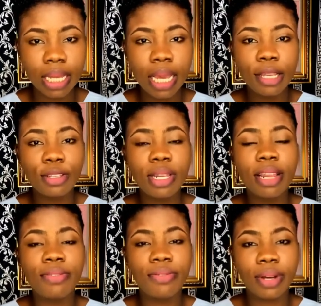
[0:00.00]
It's not
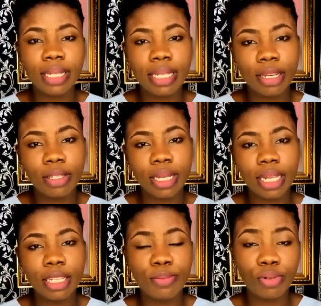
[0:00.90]
advised that you at
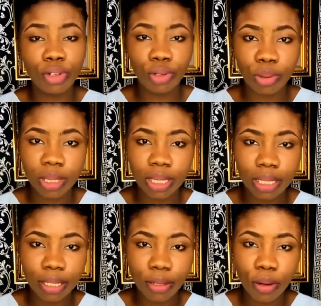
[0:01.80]
least brush your
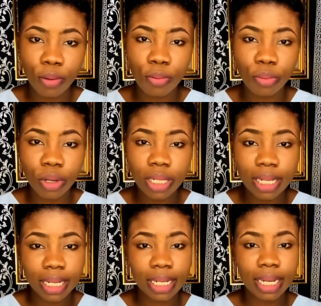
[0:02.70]
teeth morning
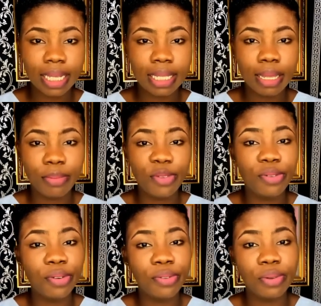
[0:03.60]
and night before
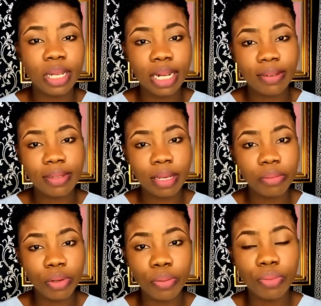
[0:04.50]
food and after
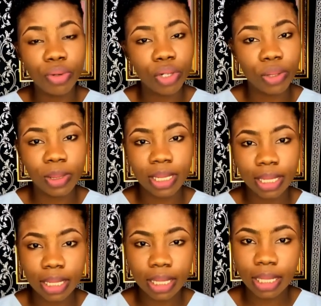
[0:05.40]
meal. Brush your
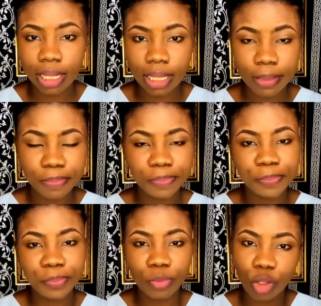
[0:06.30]
teeth, yes,
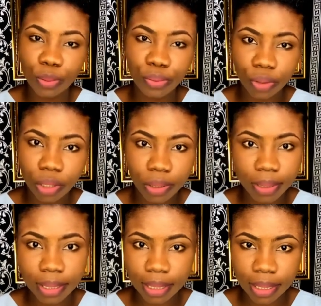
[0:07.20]
to brush your
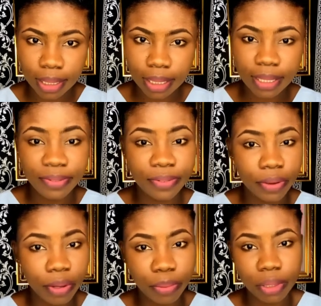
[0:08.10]
teeth. It's very
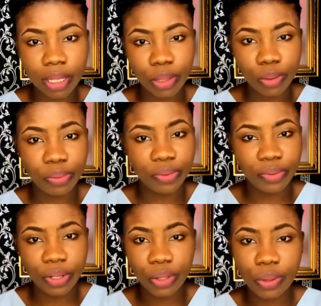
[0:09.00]
important to
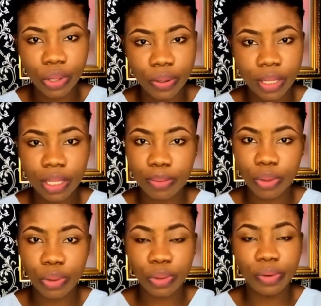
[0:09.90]
prevent your current
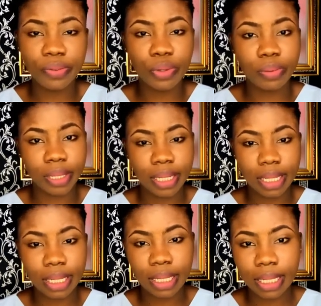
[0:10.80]
episode of
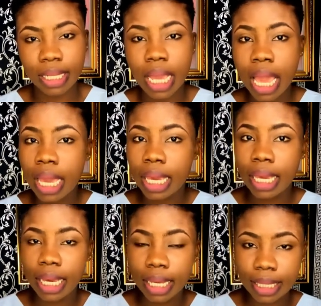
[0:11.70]
stomatitis.
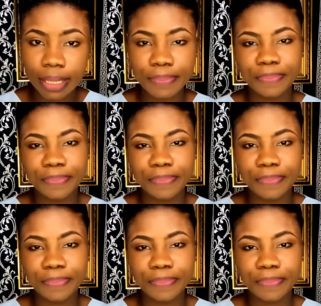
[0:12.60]
Yes.